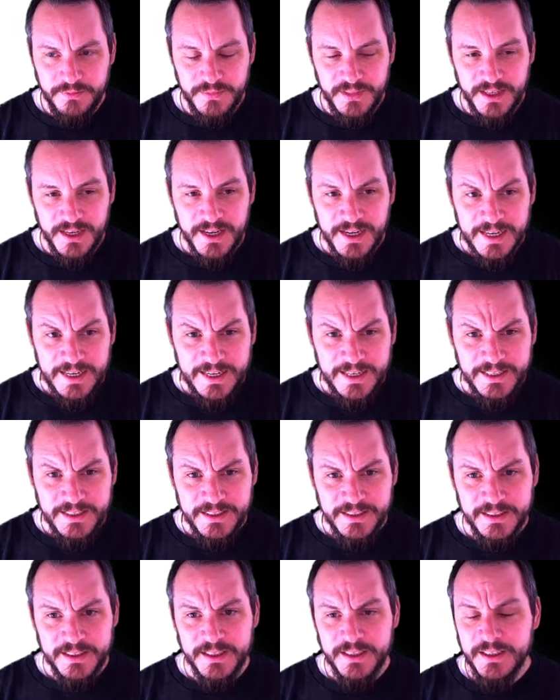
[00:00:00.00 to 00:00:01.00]

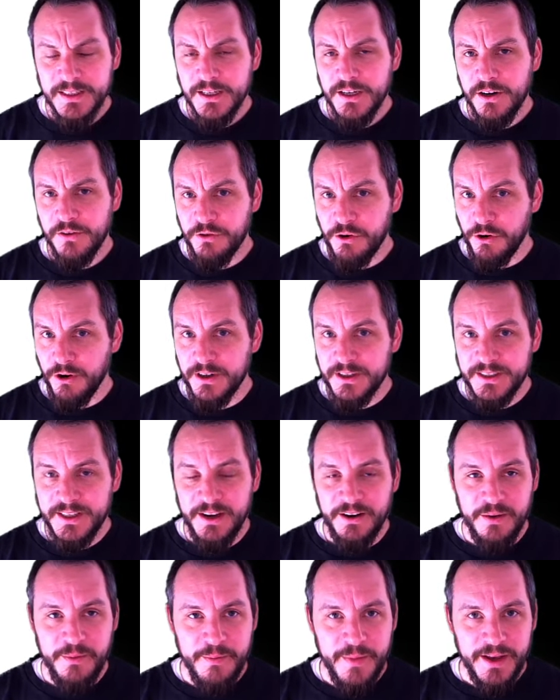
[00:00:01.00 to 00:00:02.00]
And of course
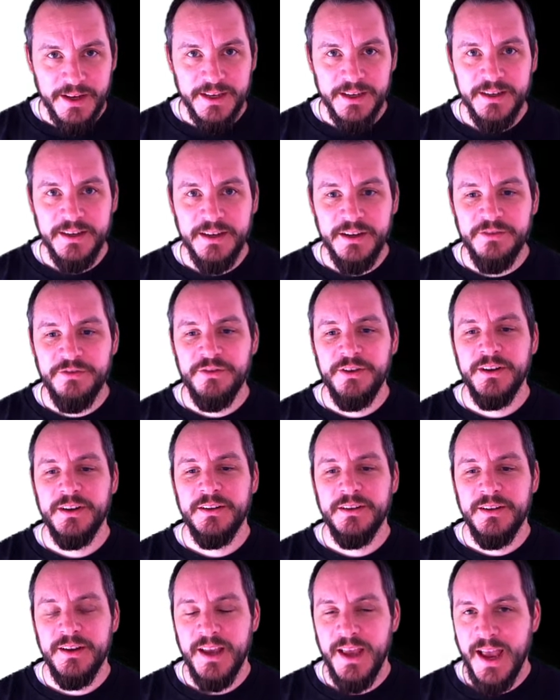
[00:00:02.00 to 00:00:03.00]
there are many different